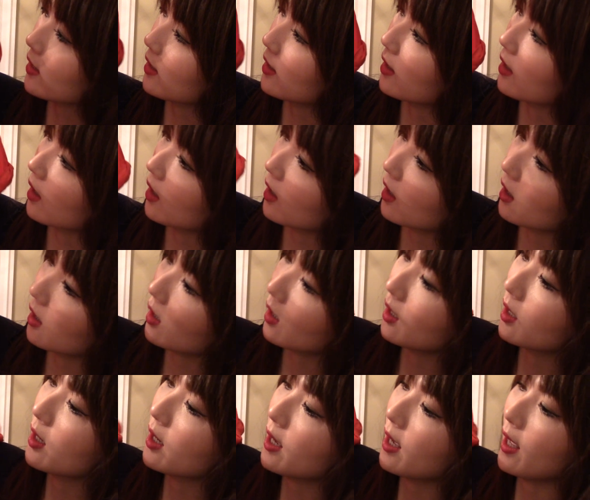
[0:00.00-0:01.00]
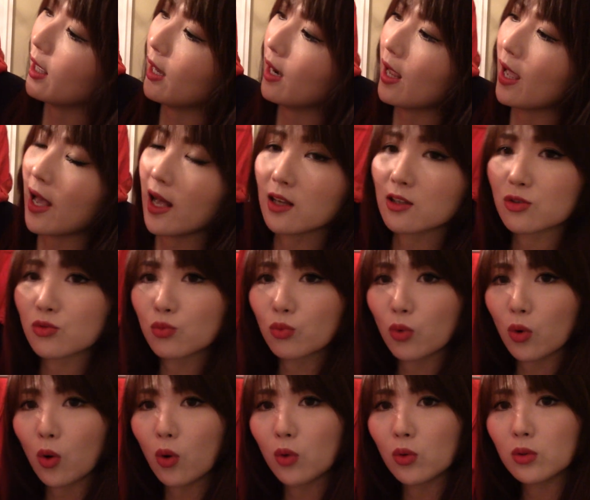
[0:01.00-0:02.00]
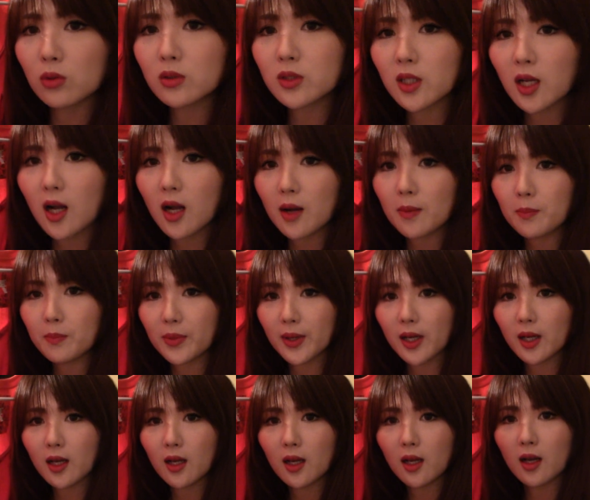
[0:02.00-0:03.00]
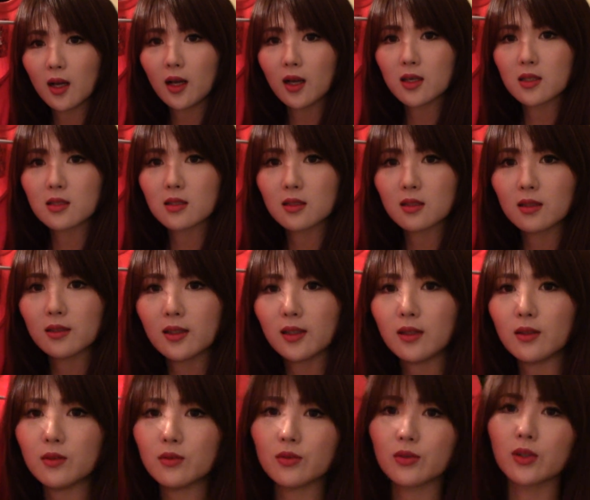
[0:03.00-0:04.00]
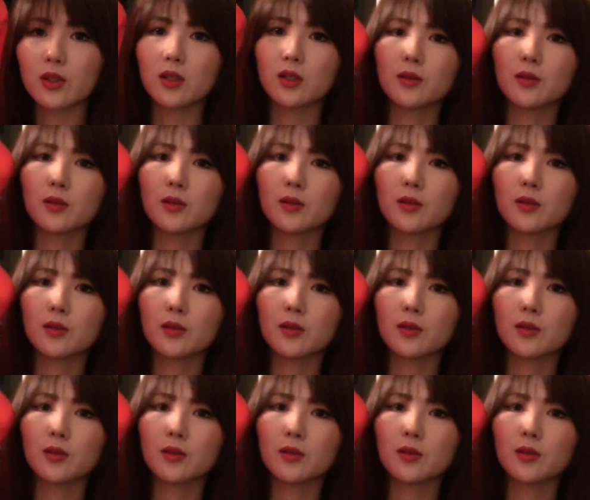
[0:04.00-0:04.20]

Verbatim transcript: here. It has rolled up sleeve.